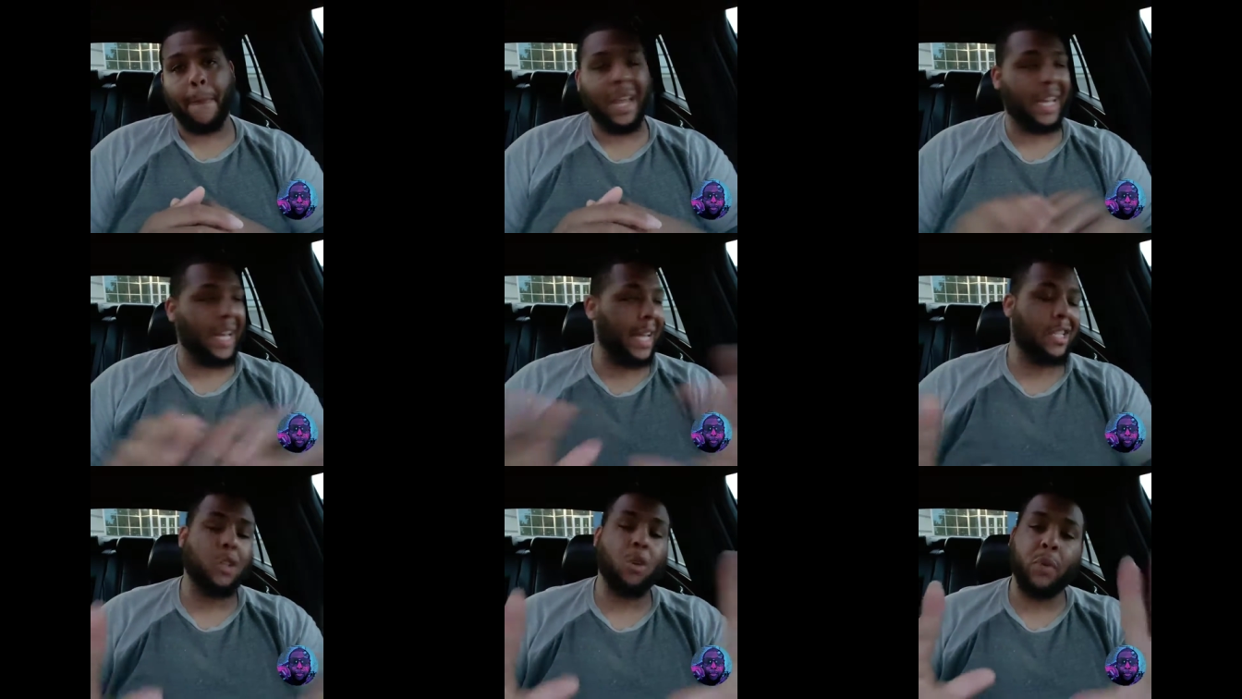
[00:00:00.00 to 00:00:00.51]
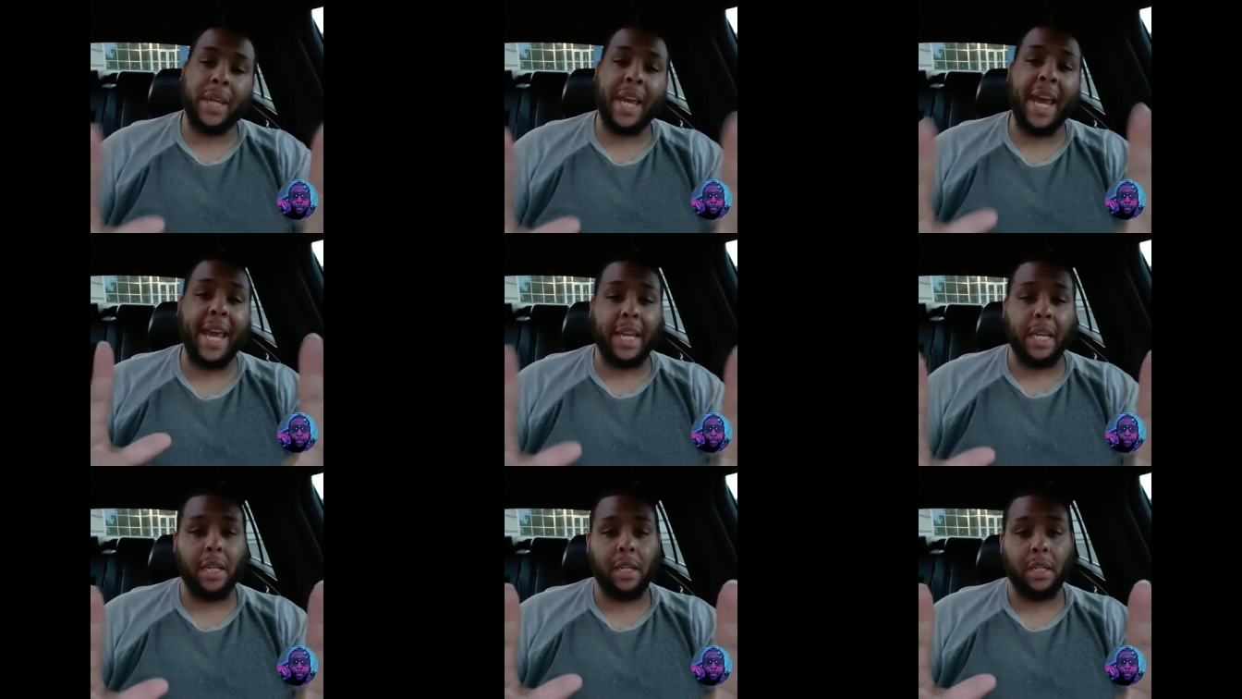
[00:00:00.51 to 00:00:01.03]
And that's
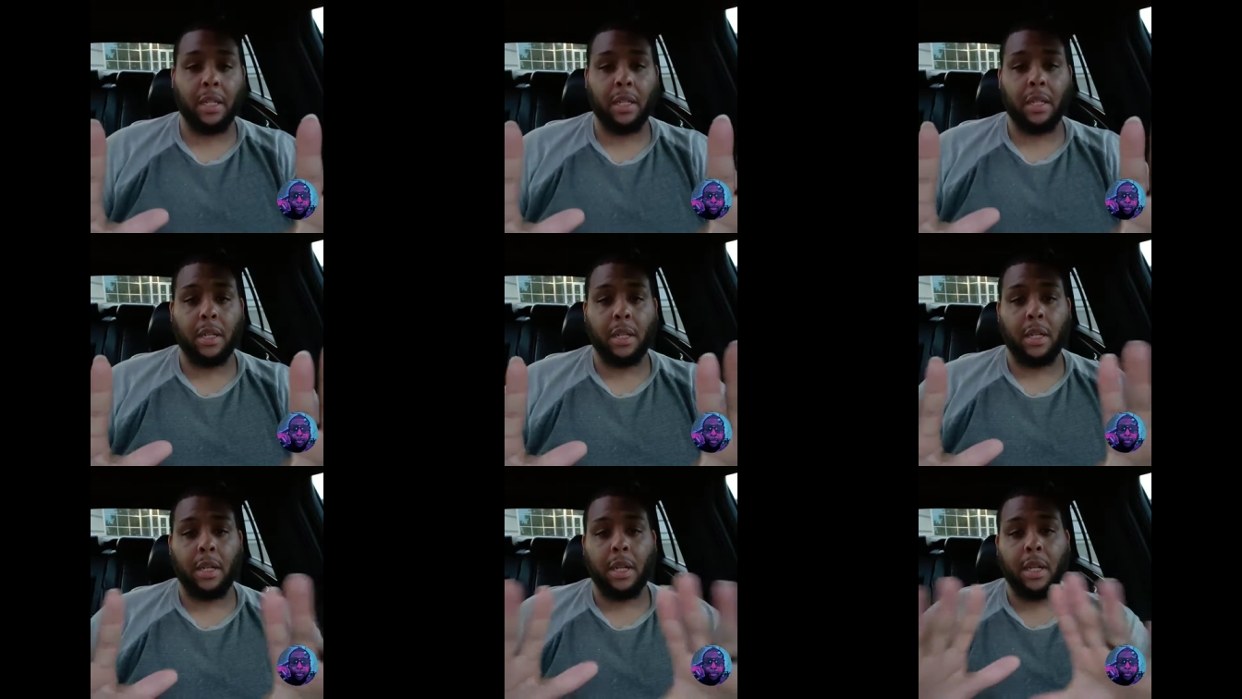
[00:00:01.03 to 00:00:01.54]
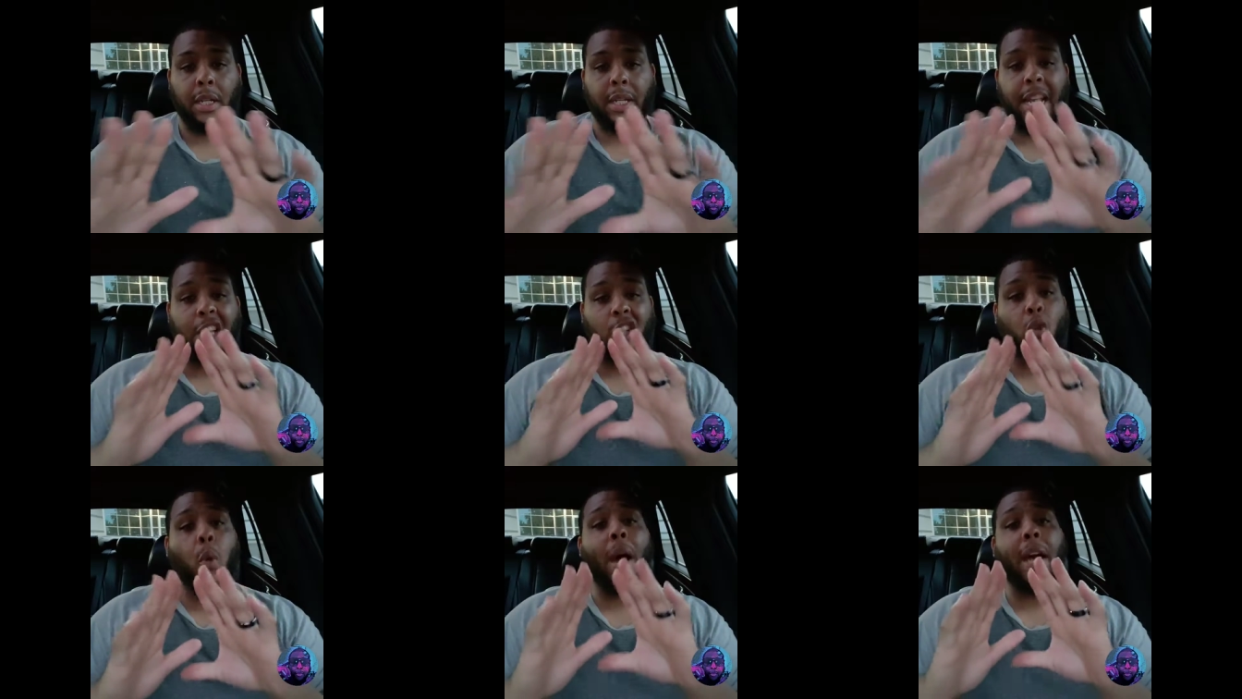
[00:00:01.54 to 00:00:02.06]
okay.
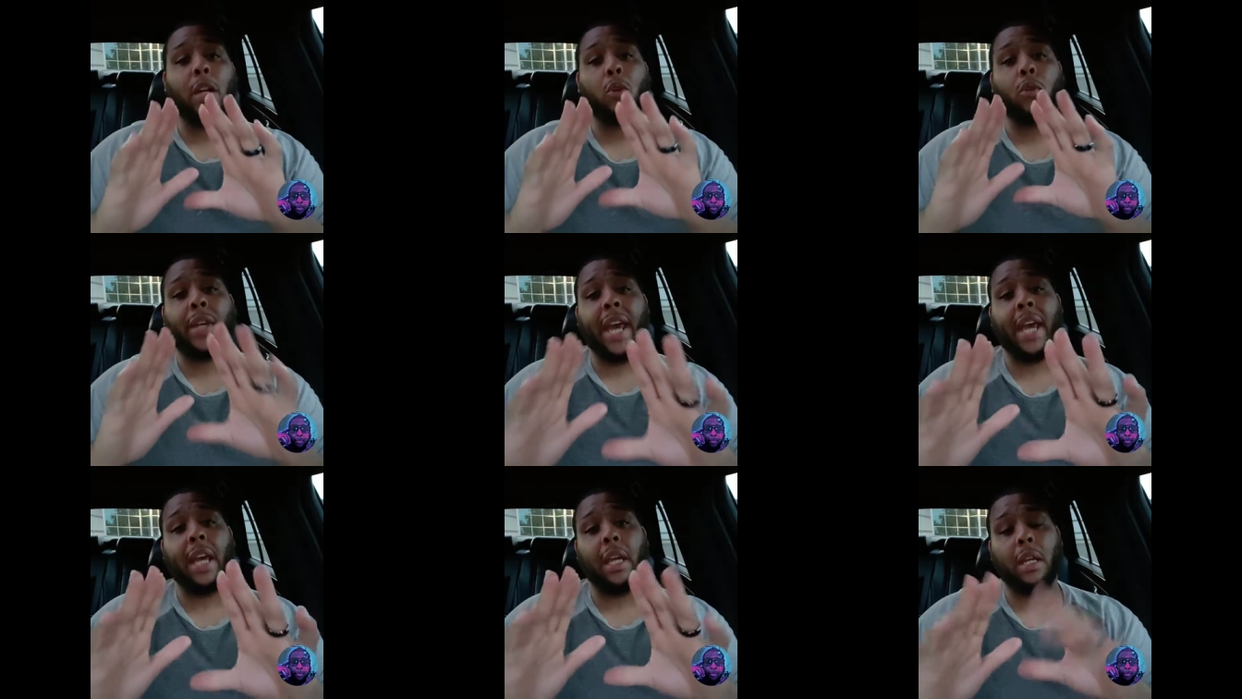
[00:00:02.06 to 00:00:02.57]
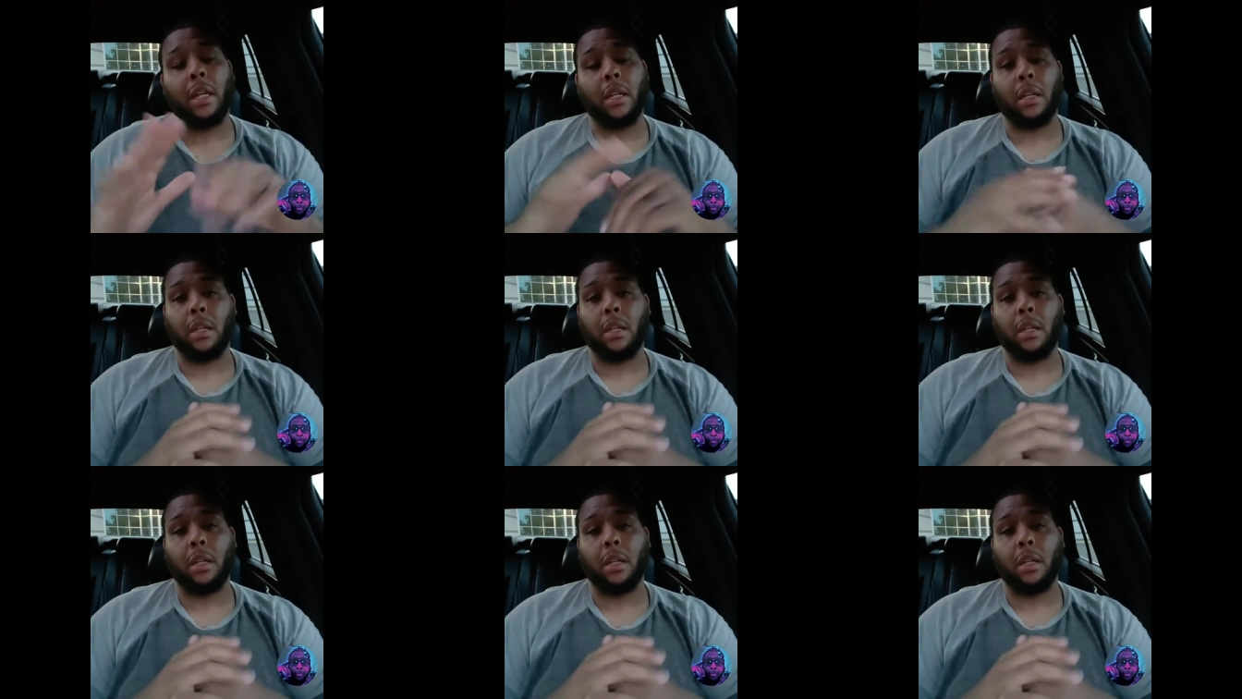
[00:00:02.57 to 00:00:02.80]
That's quite okay.